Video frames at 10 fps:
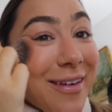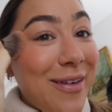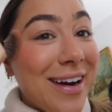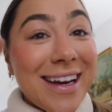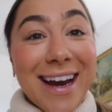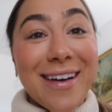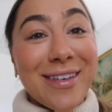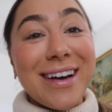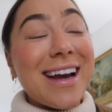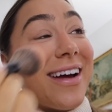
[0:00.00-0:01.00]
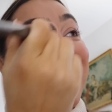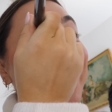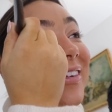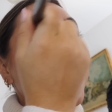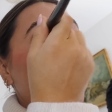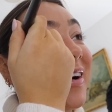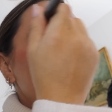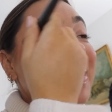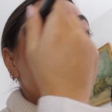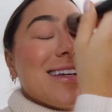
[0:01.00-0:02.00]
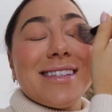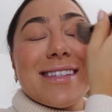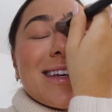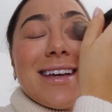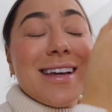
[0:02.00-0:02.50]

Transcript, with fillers: I want it every night while we're here because